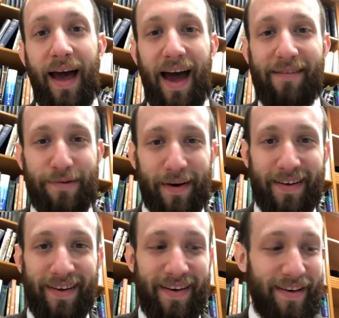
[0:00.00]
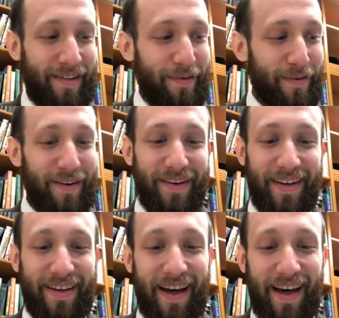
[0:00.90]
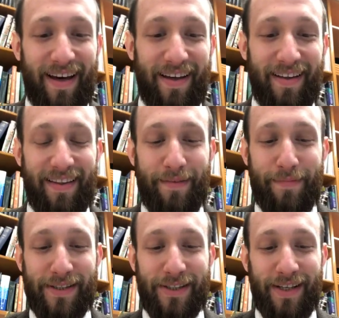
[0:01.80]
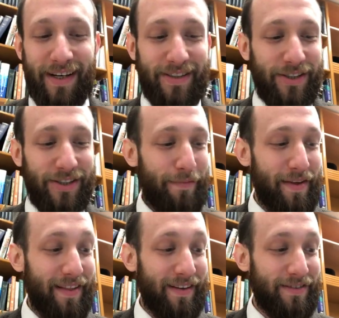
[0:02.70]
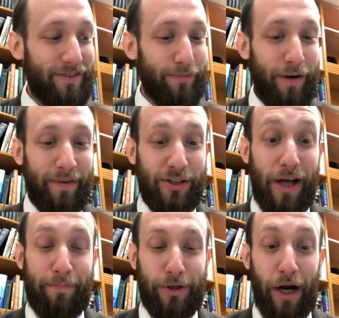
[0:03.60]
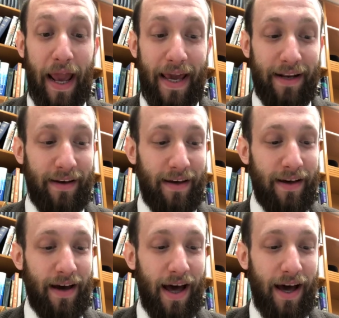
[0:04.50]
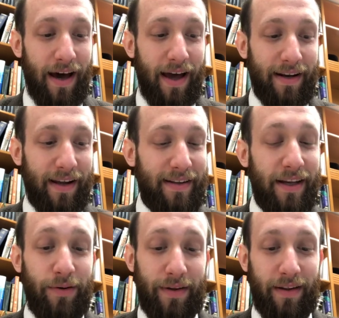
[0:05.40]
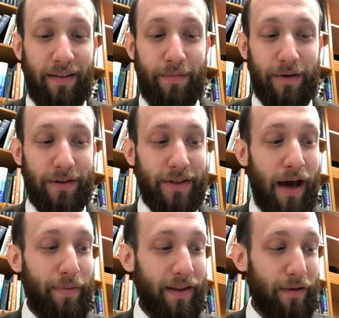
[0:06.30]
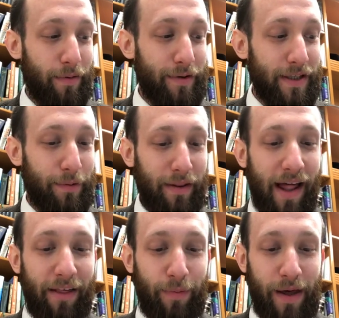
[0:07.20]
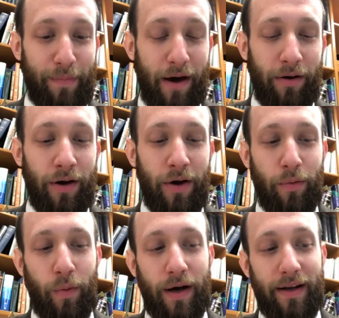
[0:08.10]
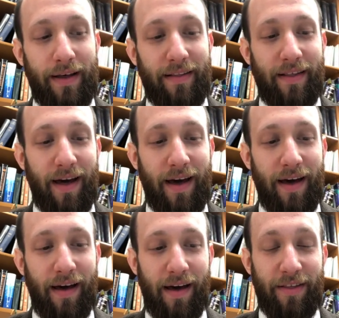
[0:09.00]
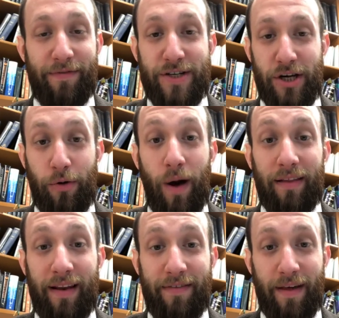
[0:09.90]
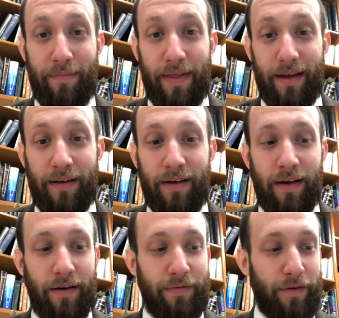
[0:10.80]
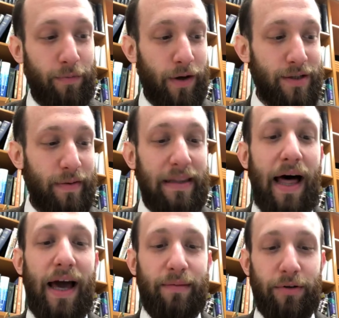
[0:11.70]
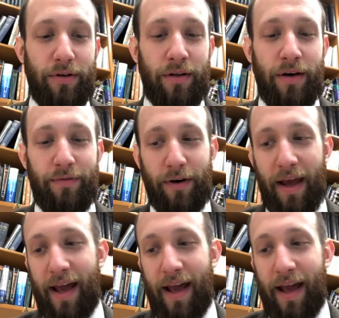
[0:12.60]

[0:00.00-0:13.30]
Hi everyone. So we're learning the Mishnah on Shabbos, and we're up to chapter 8, and continuing the similar topic that we were dealing with last week about what is a sufficient quantity of something for one to be liable for